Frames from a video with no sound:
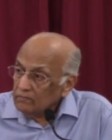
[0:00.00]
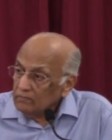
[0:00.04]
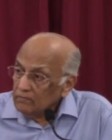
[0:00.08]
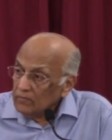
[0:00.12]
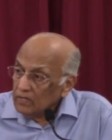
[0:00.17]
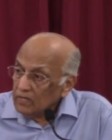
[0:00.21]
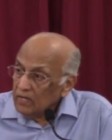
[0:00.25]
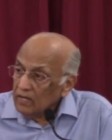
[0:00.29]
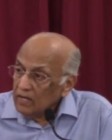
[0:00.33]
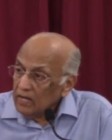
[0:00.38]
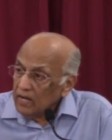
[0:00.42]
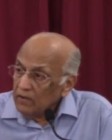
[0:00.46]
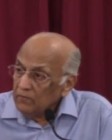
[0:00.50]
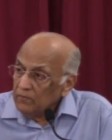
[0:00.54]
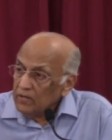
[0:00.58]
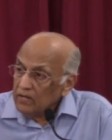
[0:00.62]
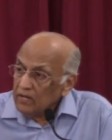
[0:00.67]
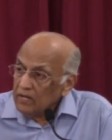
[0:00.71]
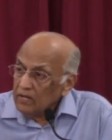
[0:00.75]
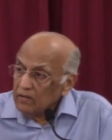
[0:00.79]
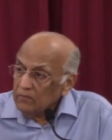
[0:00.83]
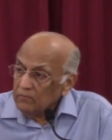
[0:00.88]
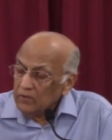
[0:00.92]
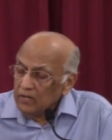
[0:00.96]
but a day
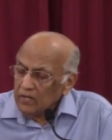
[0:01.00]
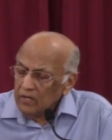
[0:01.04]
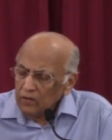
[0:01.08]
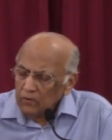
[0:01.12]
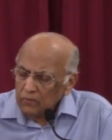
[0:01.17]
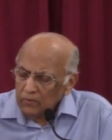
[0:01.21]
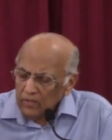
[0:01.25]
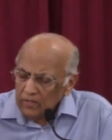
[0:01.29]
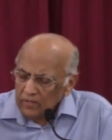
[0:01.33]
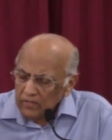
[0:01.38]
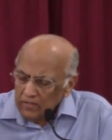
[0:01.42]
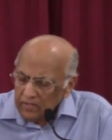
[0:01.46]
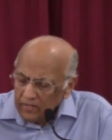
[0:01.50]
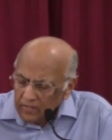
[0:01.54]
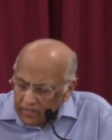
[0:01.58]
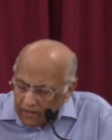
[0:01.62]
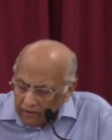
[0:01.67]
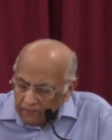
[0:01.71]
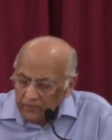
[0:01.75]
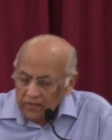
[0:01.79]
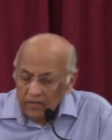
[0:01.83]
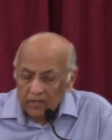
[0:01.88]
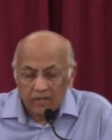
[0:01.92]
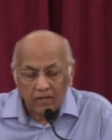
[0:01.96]
will come when you will
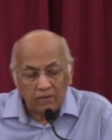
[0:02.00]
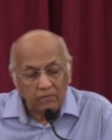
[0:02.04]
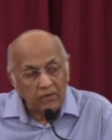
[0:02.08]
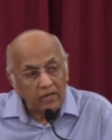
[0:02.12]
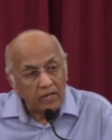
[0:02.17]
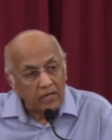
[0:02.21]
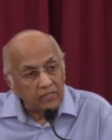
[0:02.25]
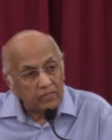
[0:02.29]
definitely be